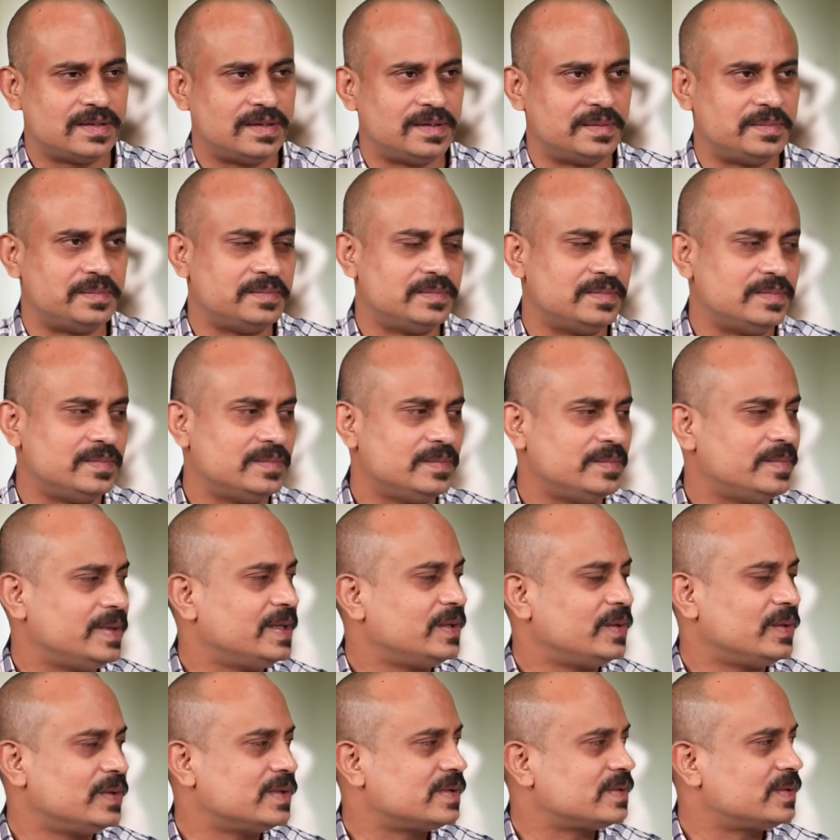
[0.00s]

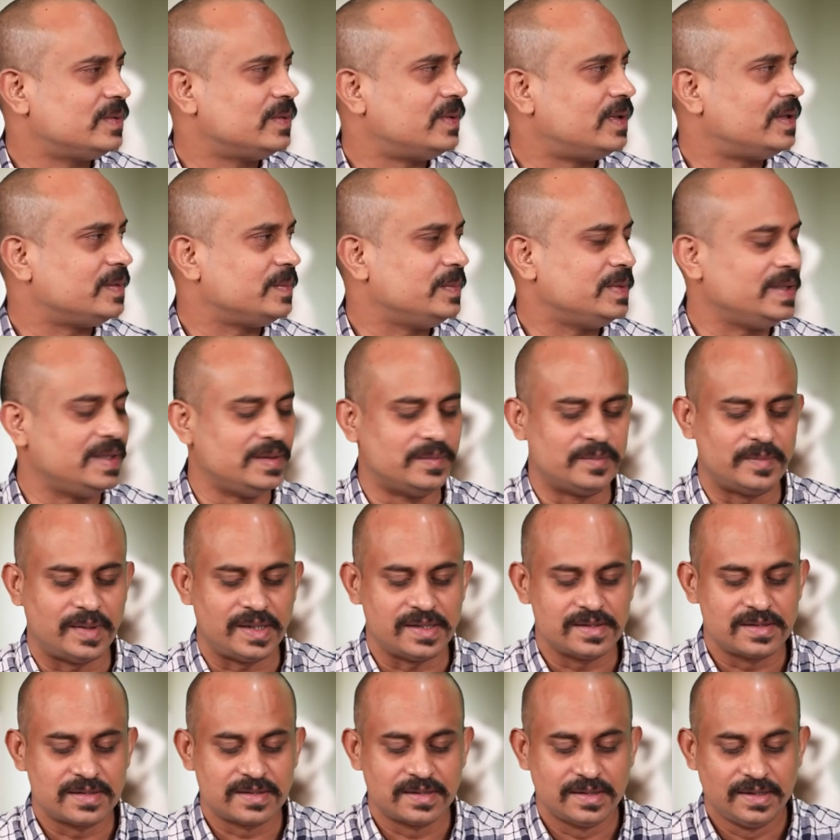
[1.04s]
meadows do not mean
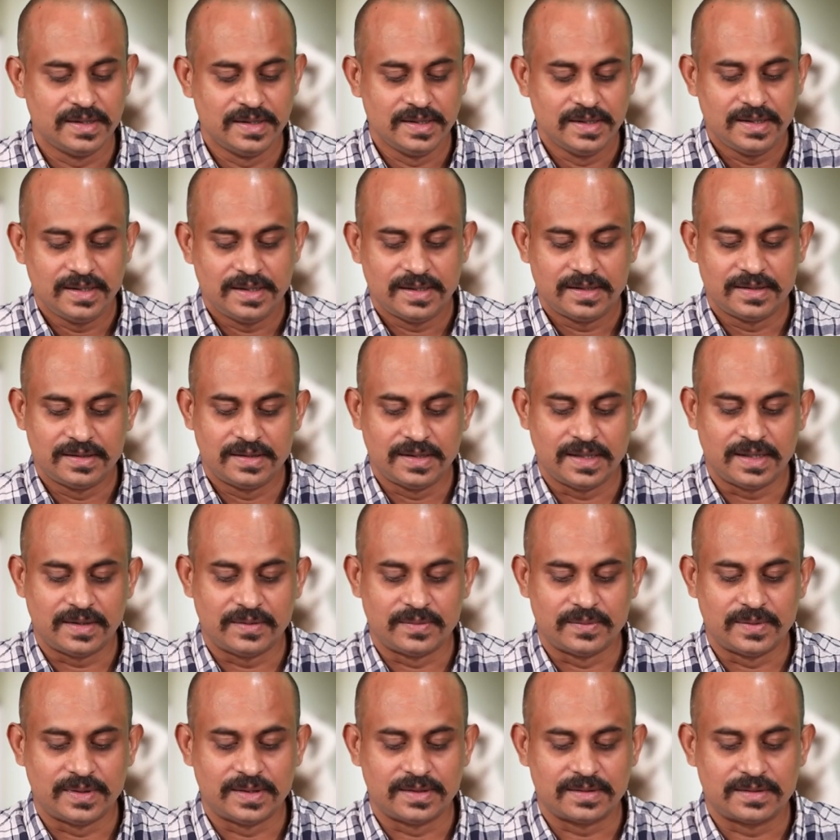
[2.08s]
much. They are
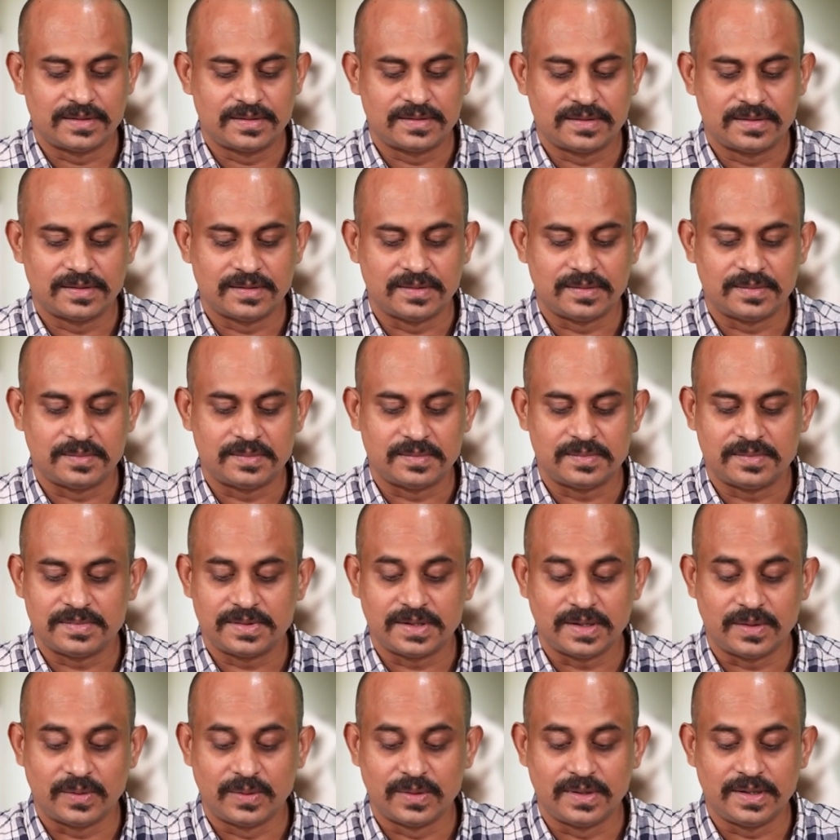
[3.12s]
worth,
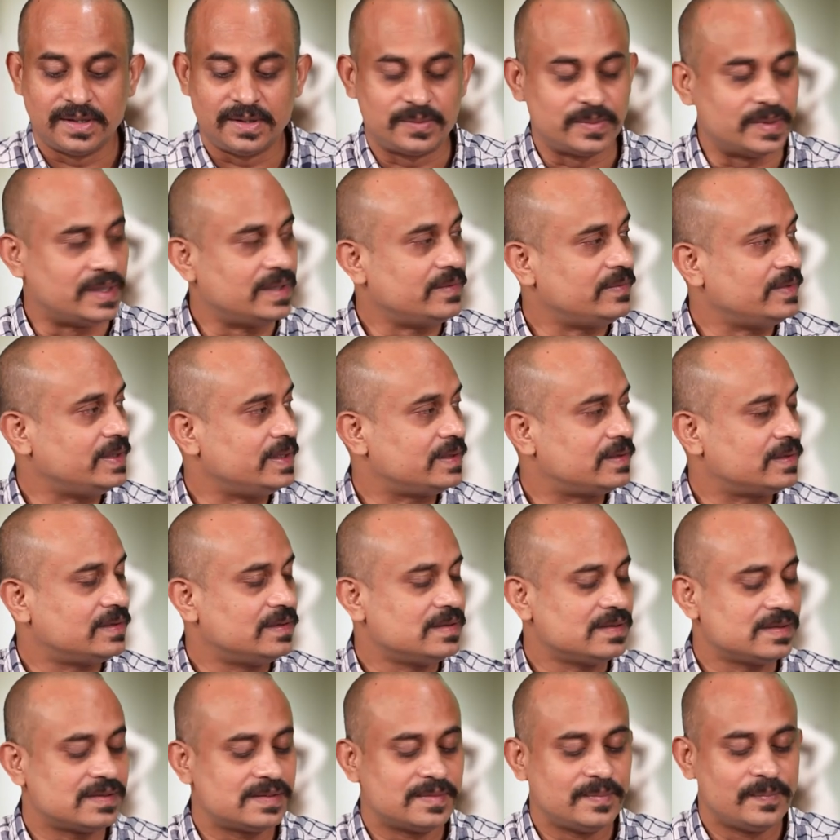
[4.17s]
they are only 12
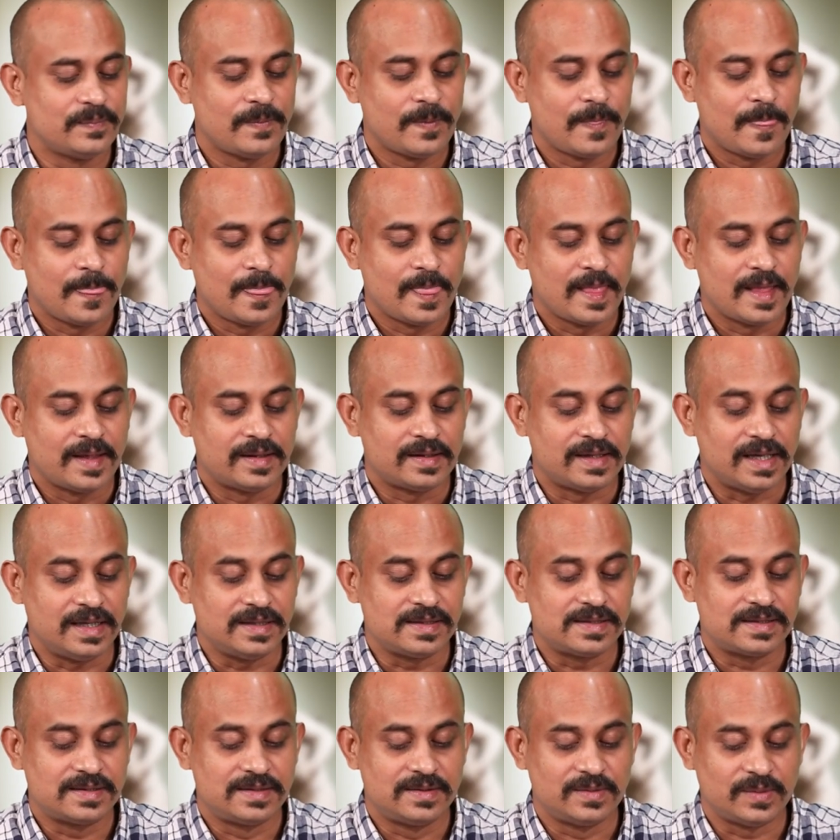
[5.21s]
acres.
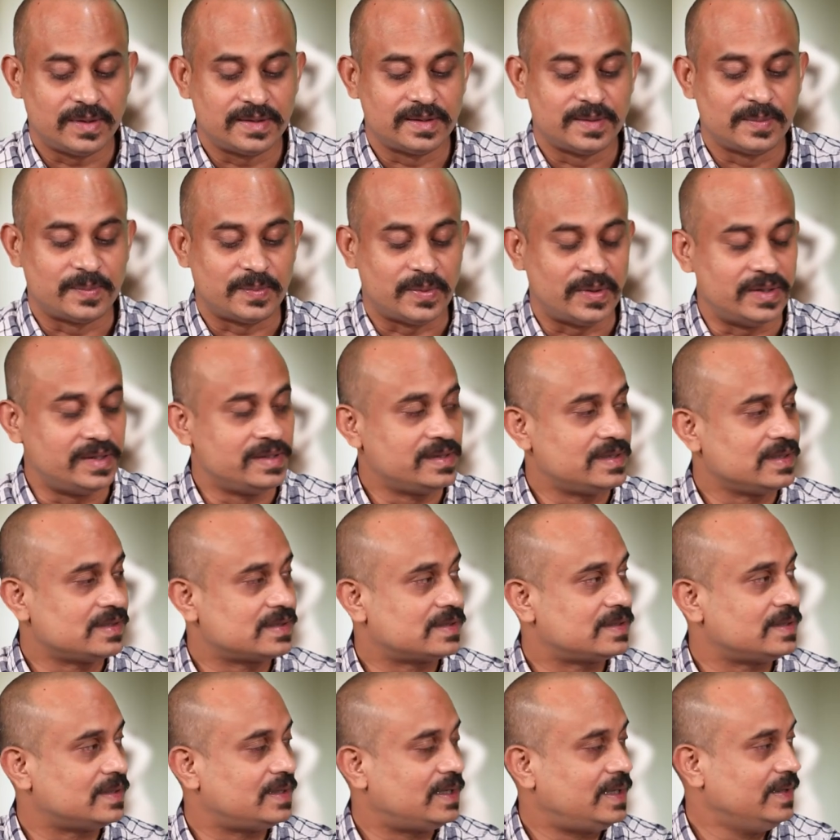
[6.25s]
That's not the point, it's
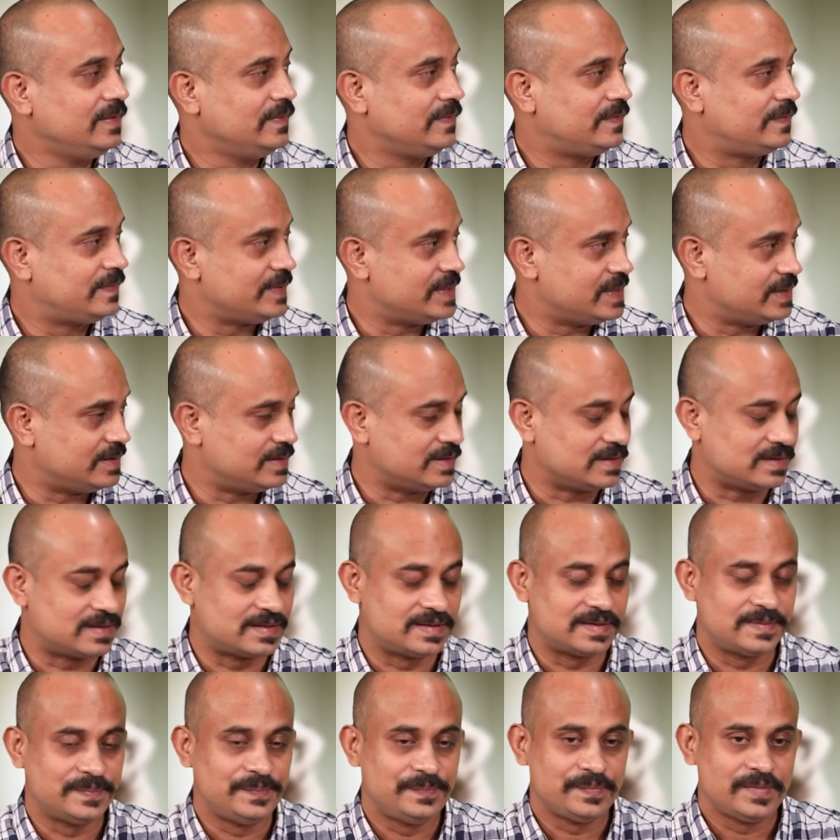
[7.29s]
the
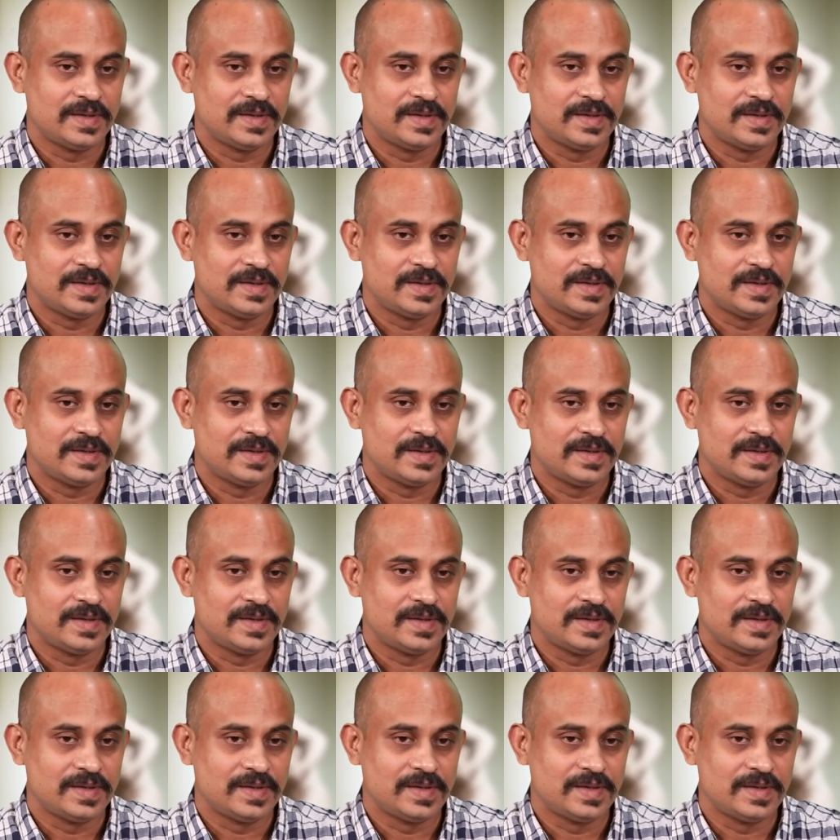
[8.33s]
unfairness.